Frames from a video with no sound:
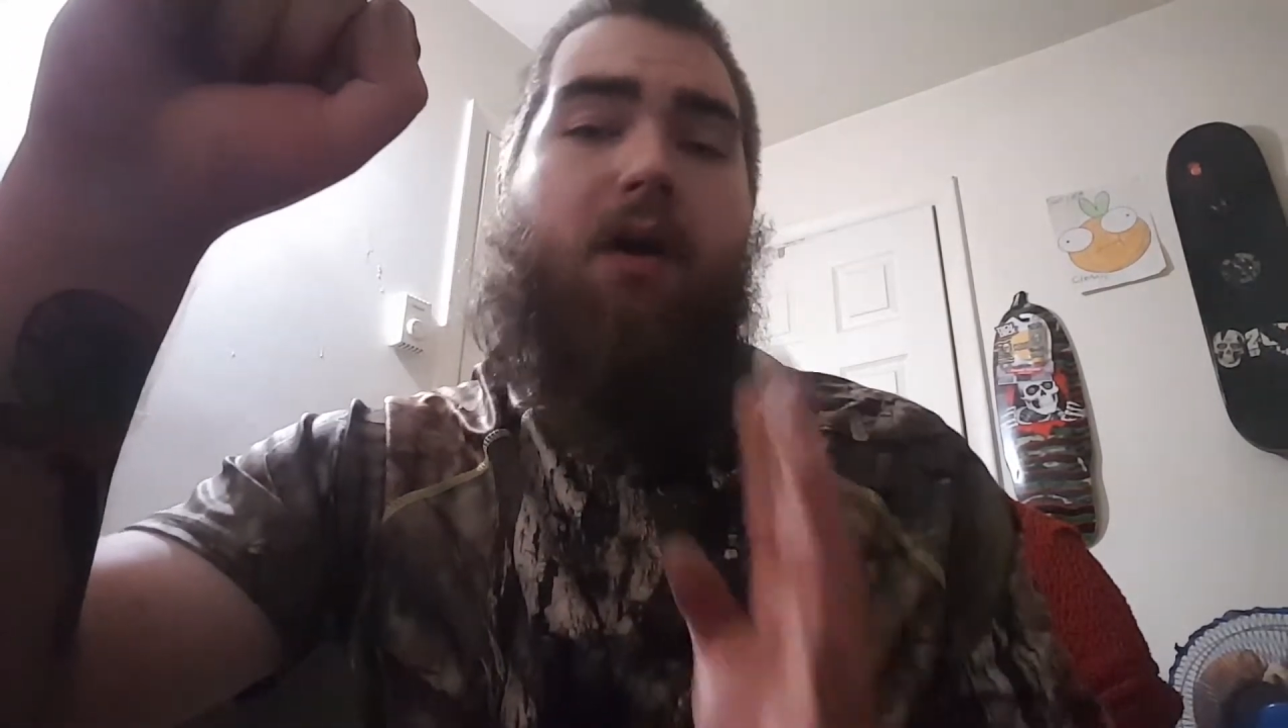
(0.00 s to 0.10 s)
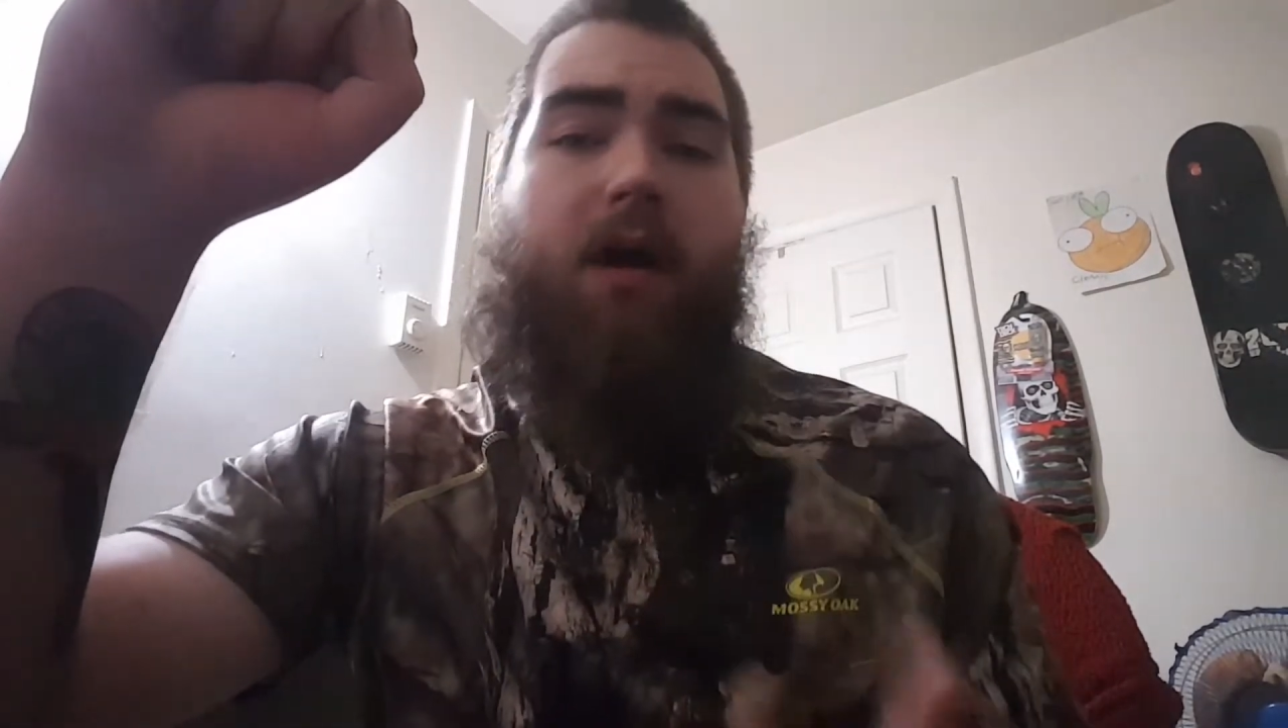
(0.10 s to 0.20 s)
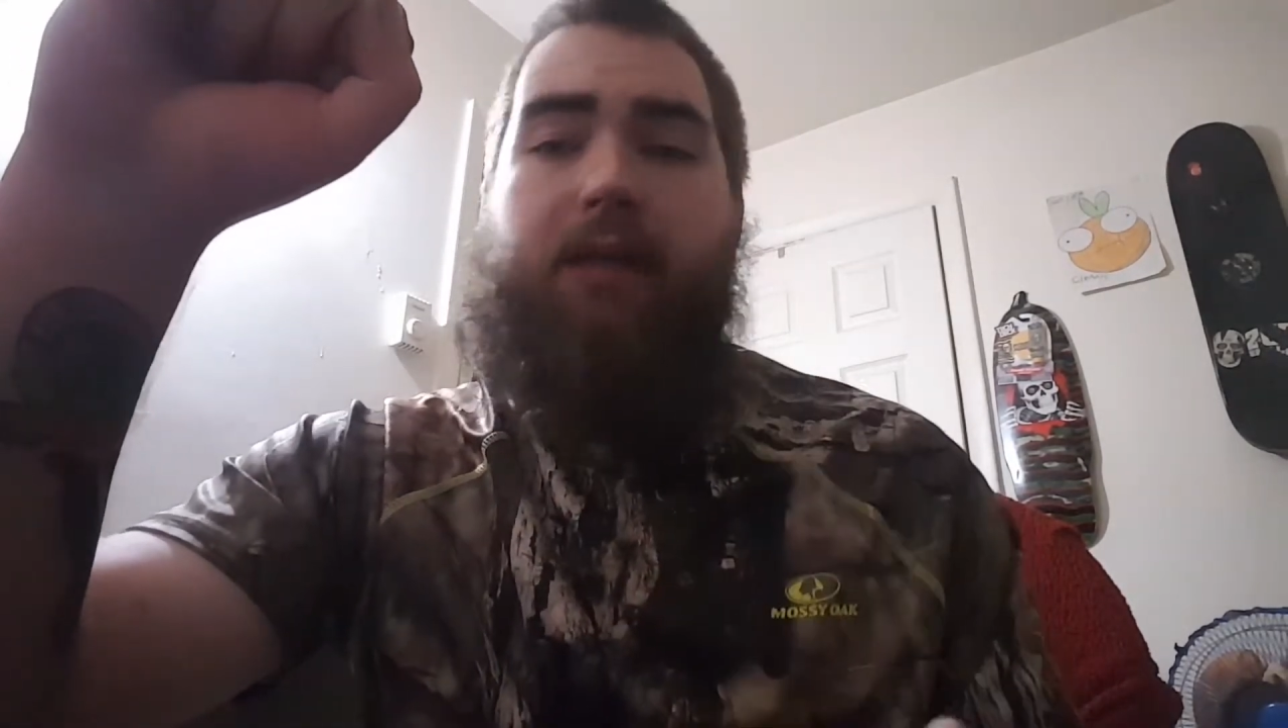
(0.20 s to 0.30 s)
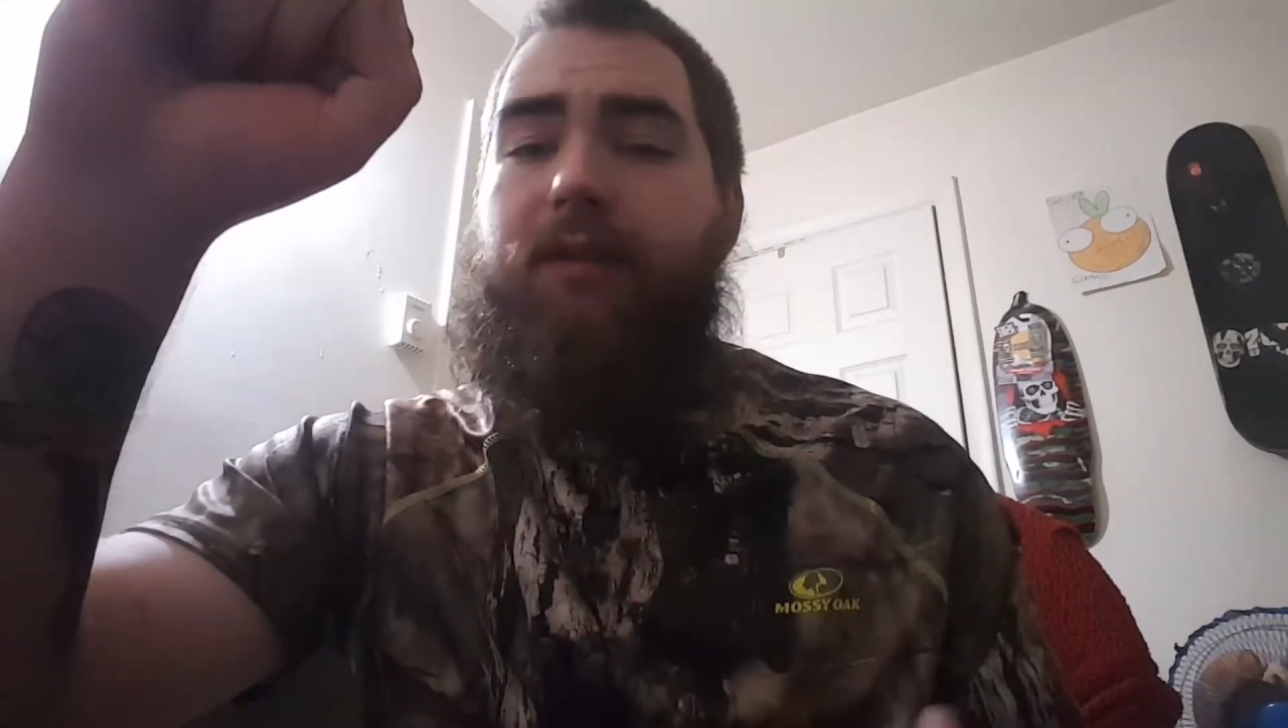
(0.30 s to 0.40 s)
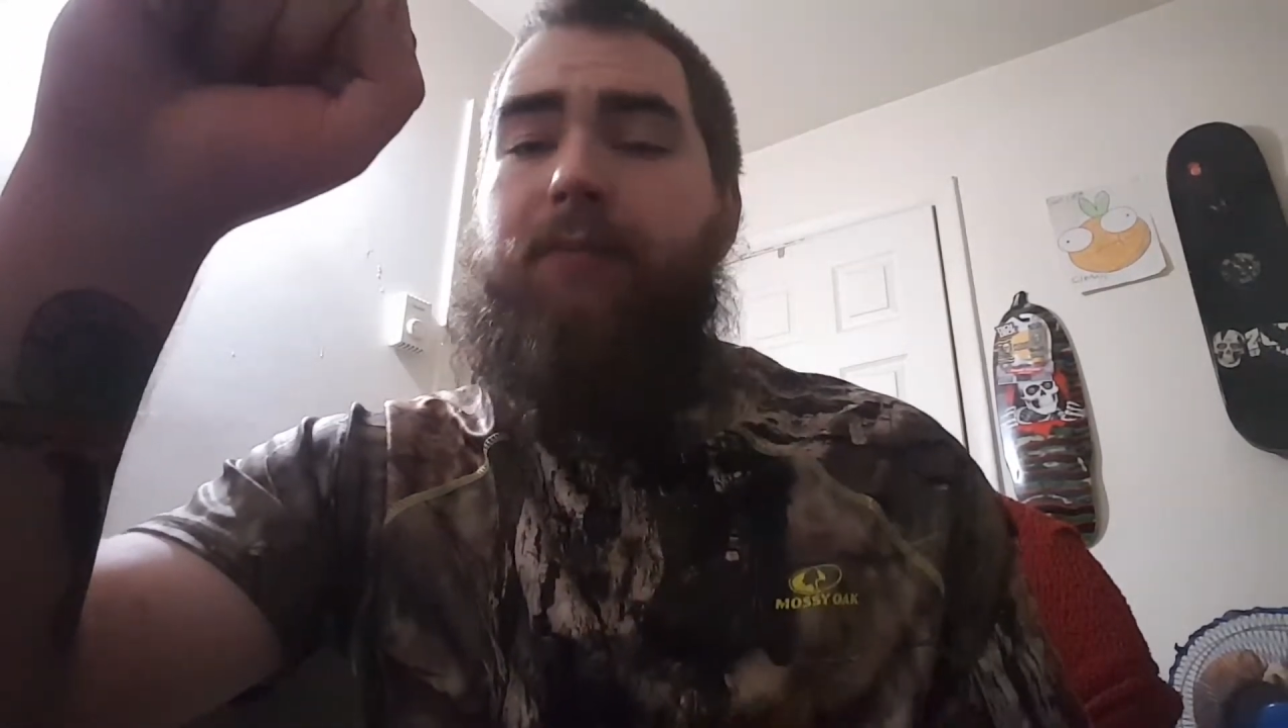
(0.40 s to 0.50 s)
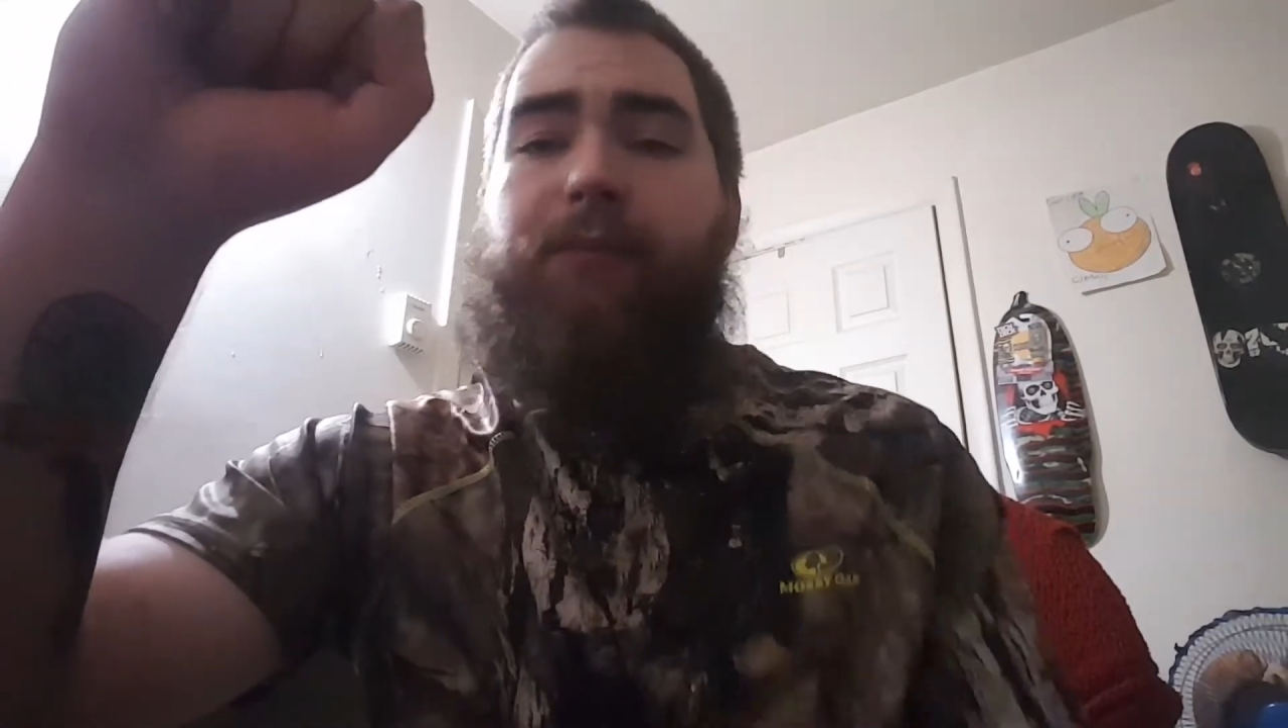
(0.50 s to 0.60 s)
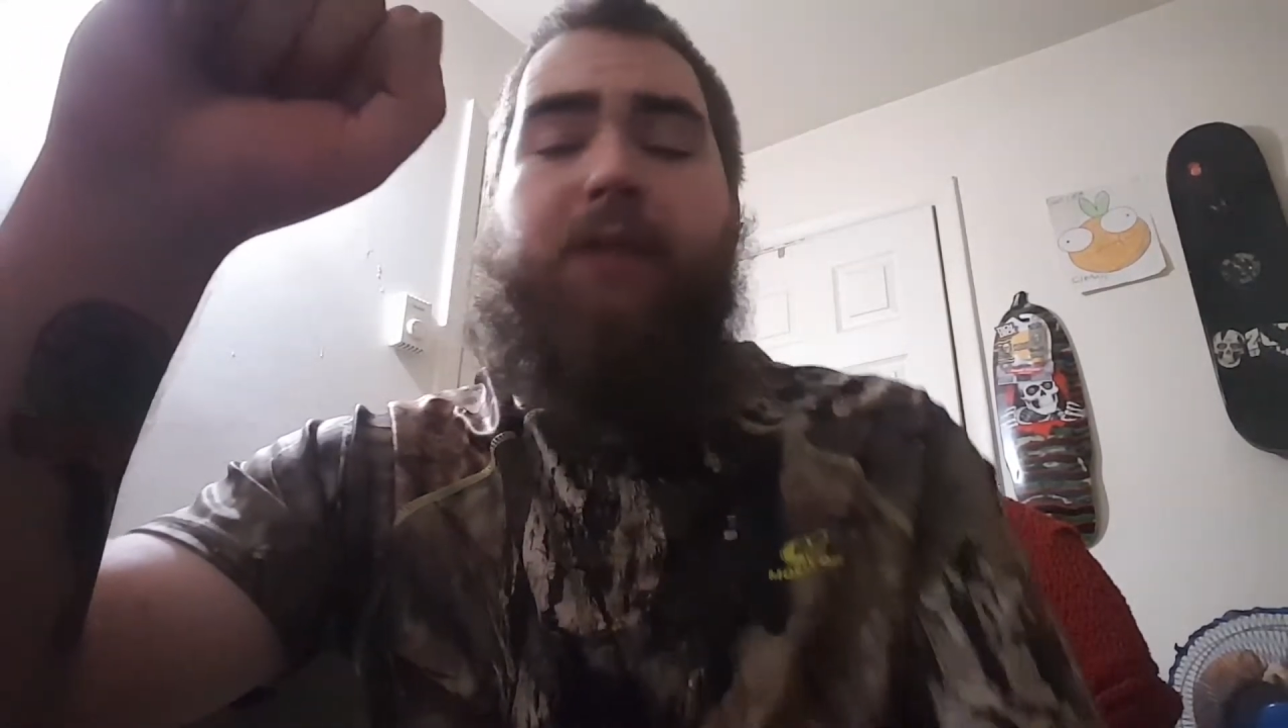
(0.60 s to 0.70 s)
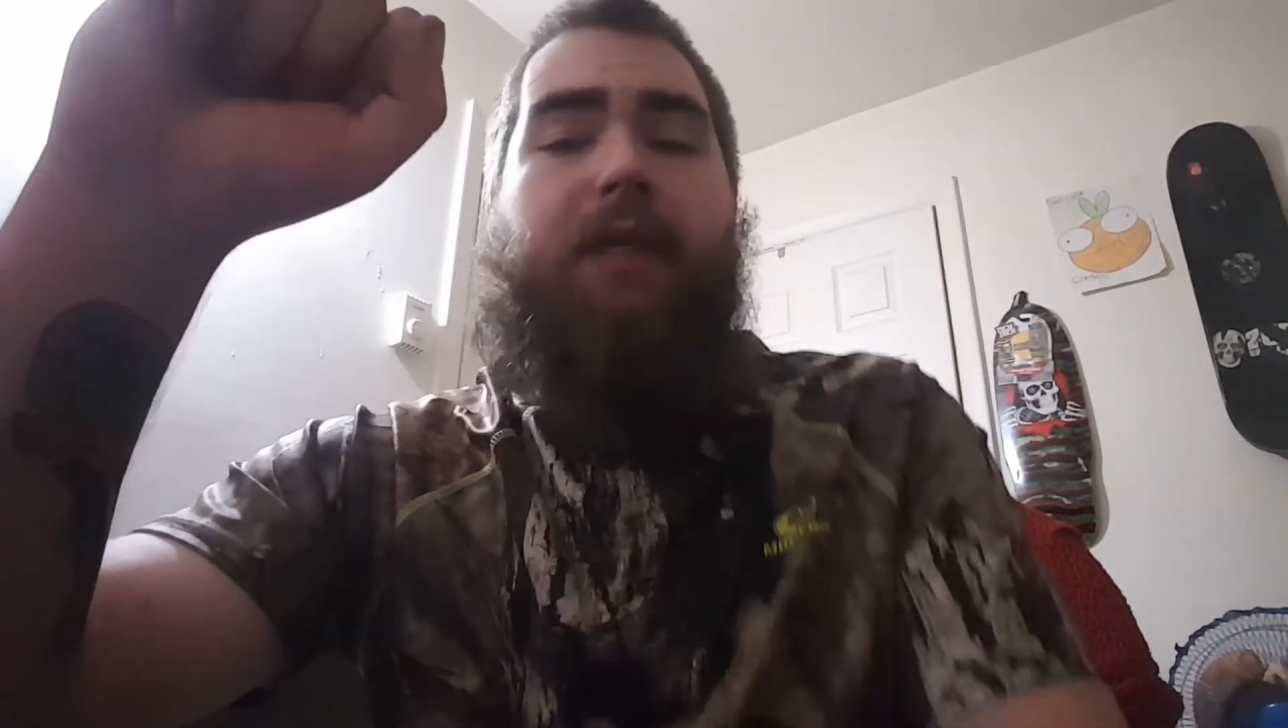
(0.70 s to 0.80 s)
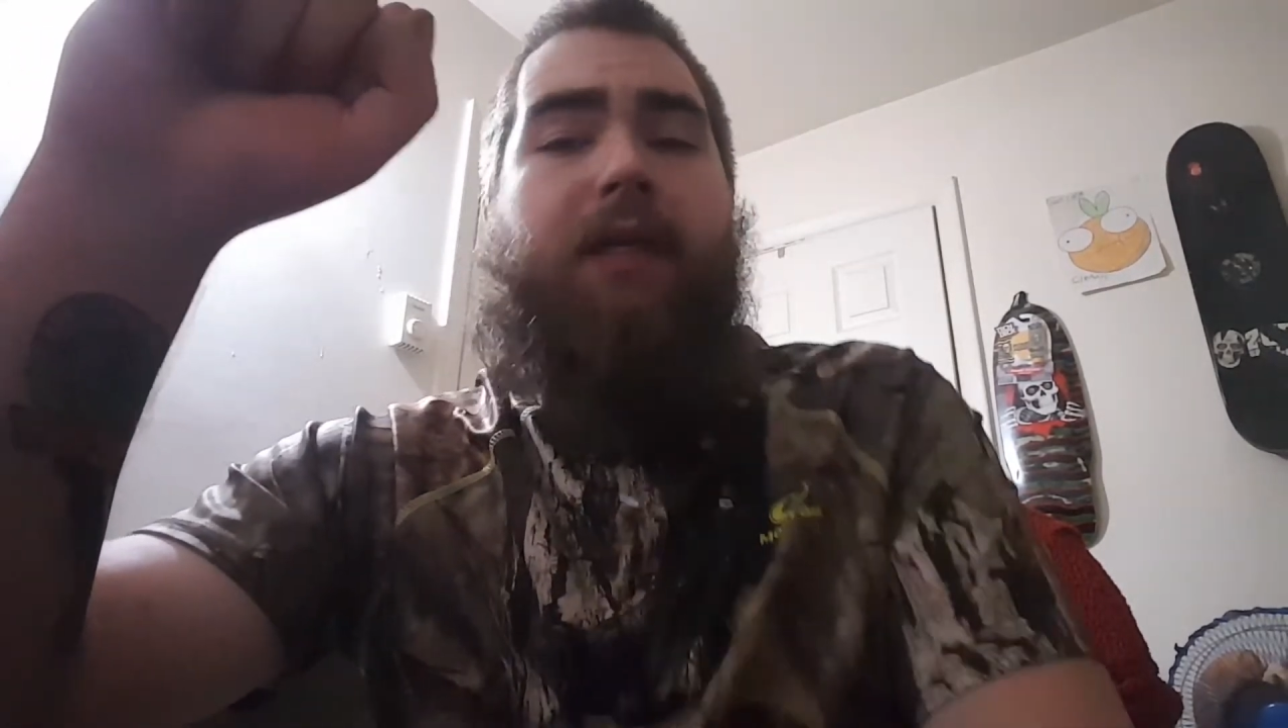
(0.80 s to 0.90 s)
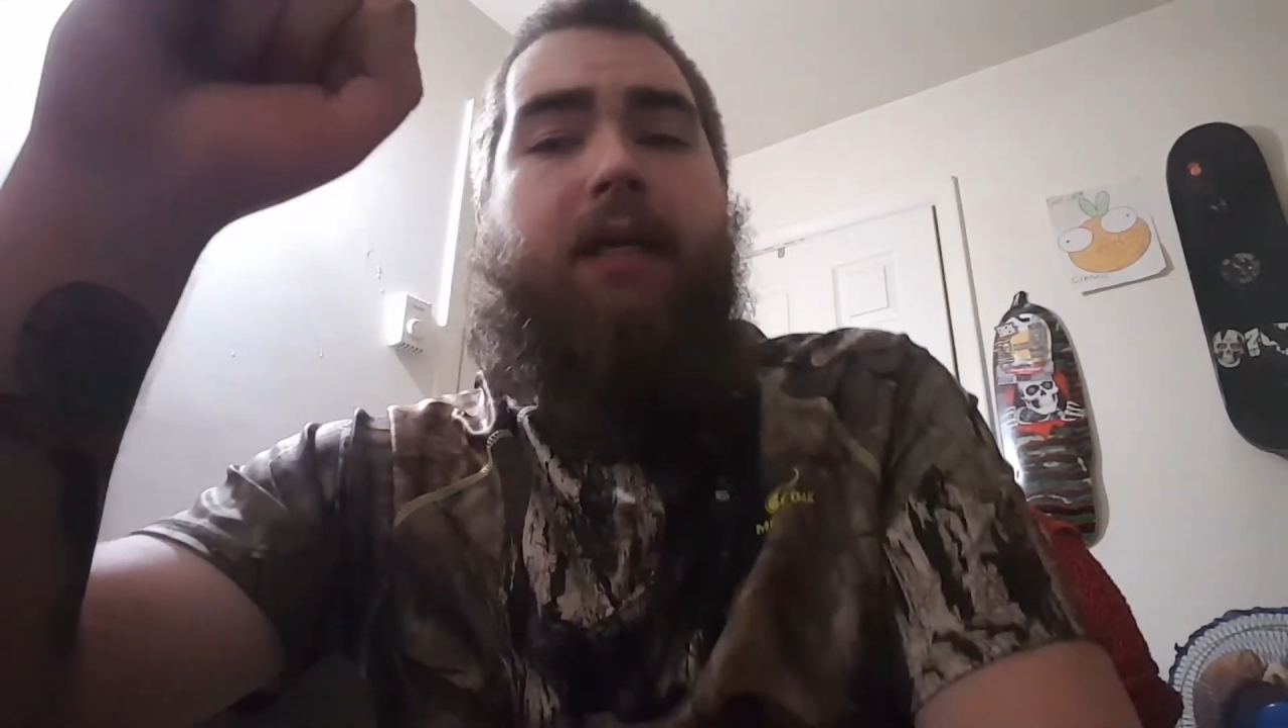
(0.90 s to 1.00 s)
awesome.